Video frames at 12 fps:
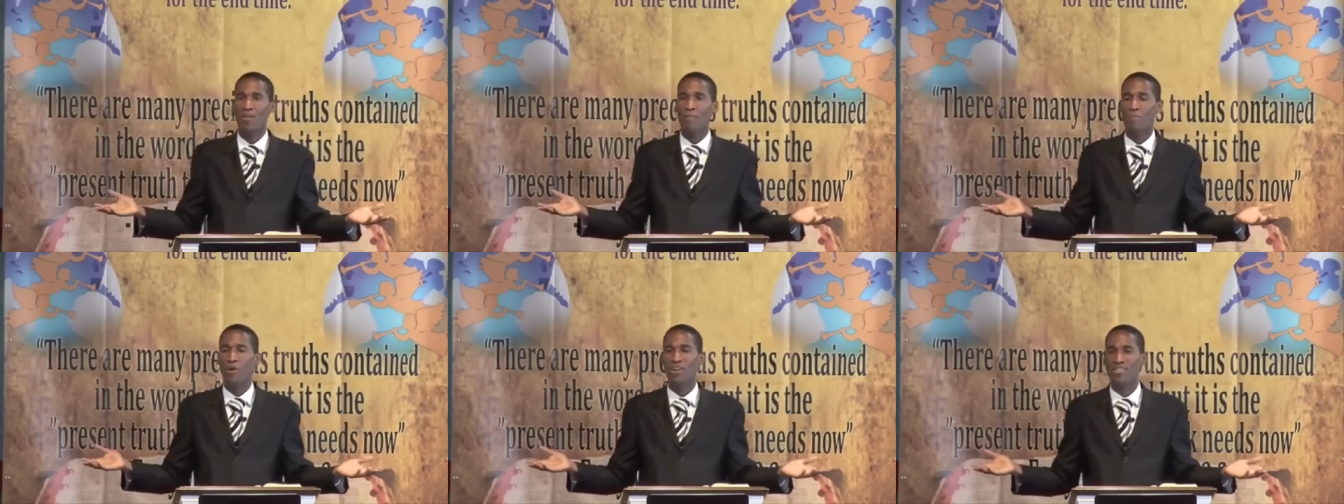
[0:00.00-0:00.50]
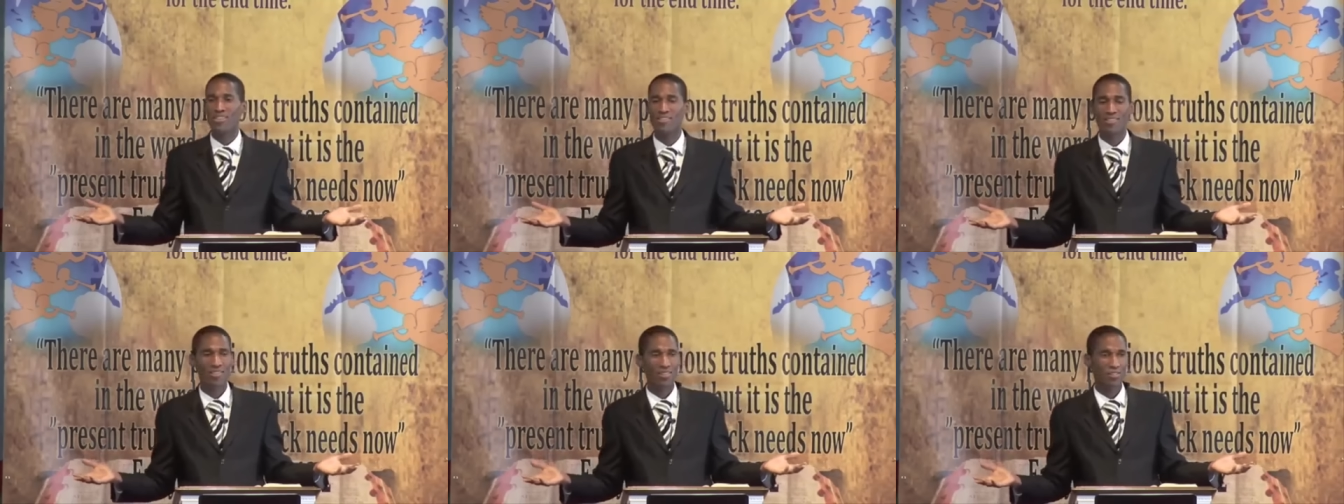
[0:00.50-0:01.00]
My brothers and
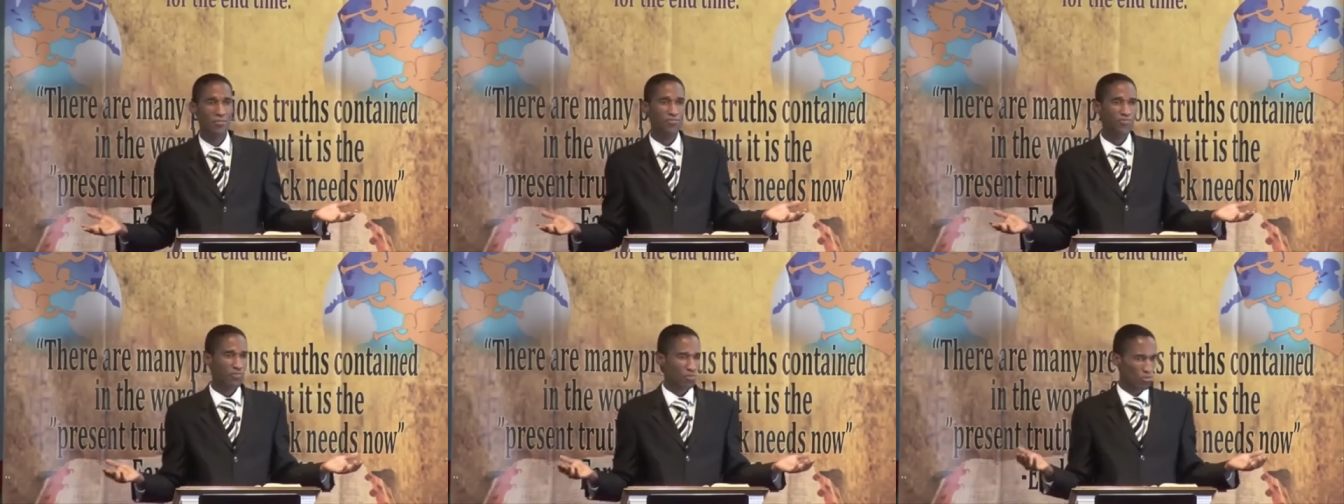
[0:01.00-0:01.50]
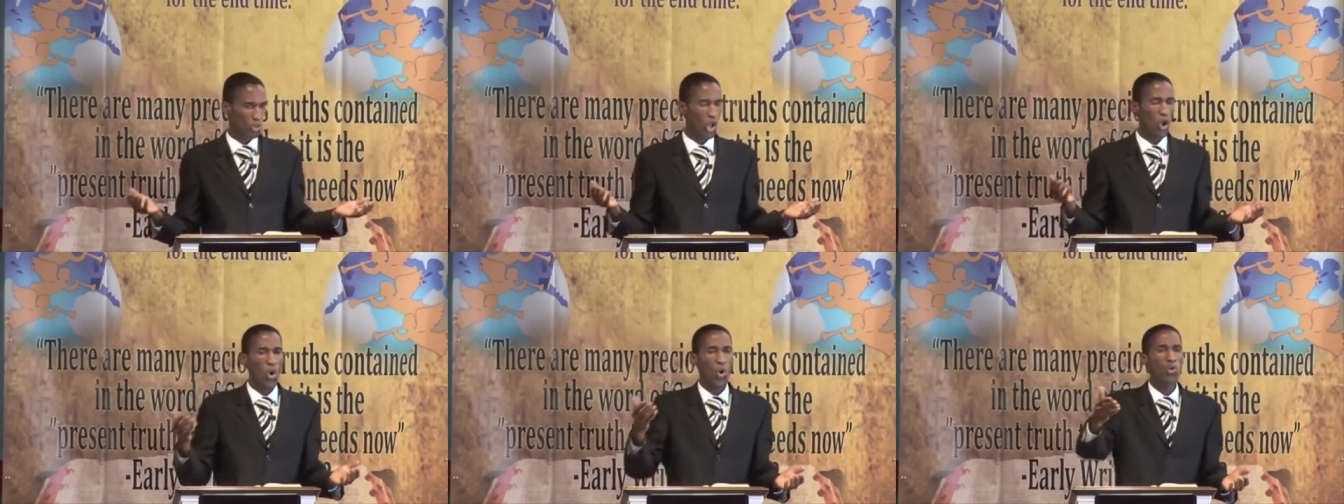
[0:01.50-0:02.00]
sisters,
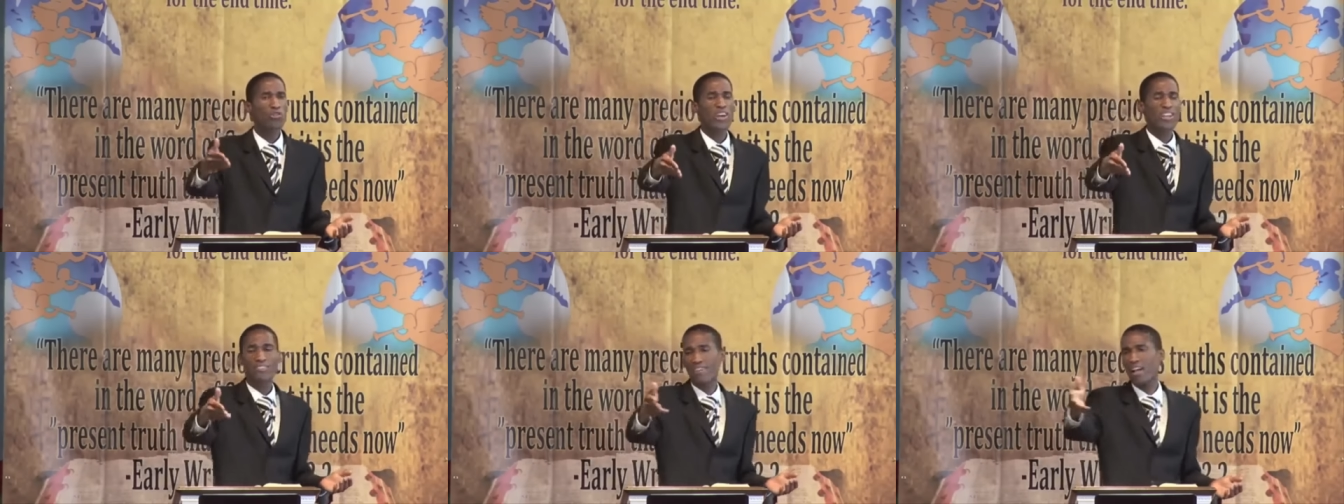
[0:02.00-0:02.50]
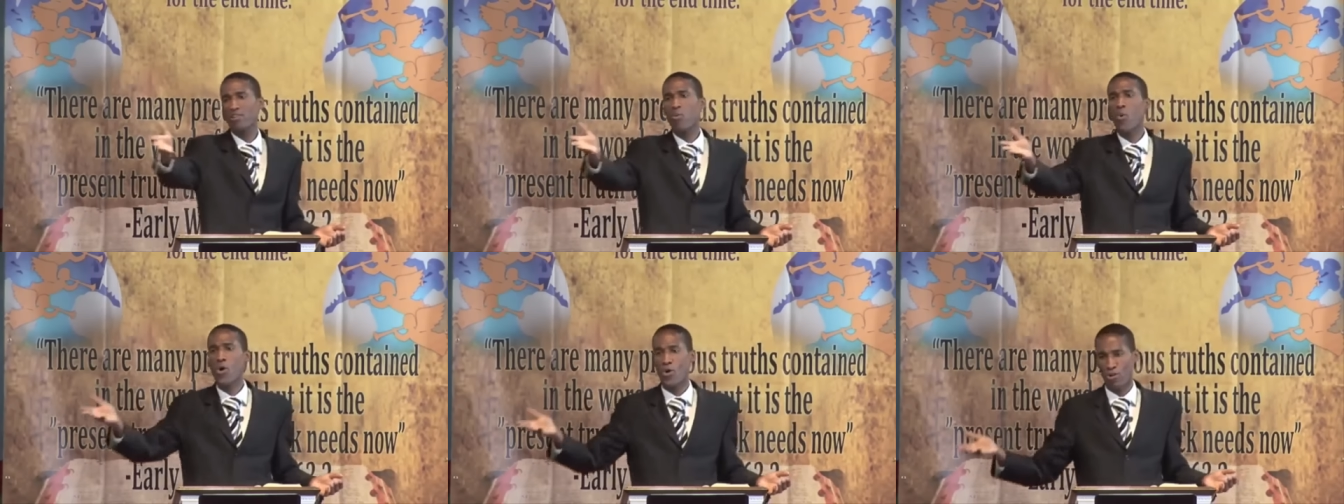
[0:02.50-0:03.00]
who's going to tell the
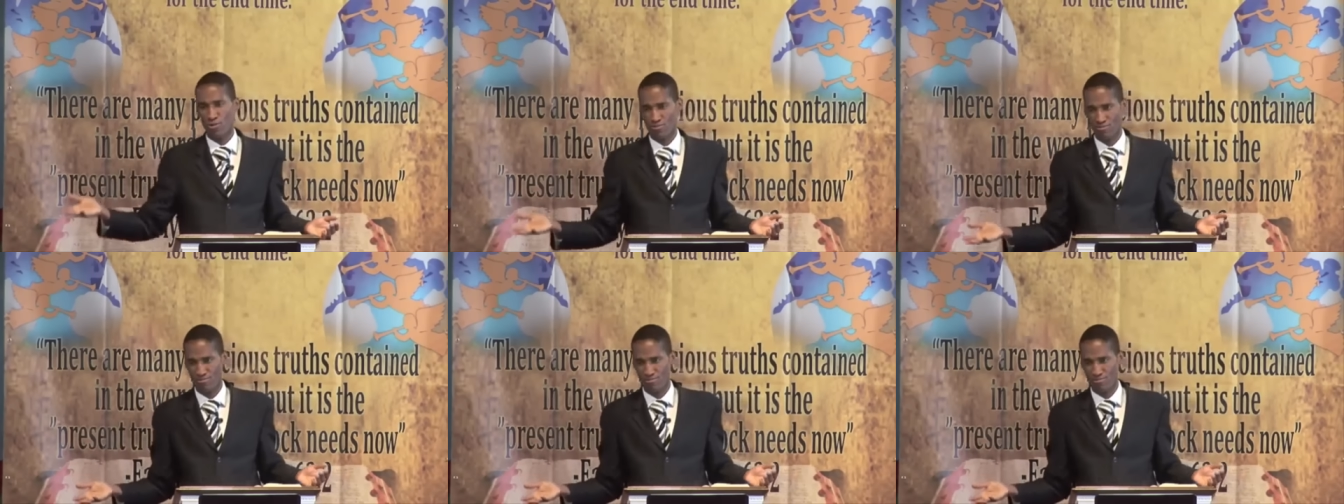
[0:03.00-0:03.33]
world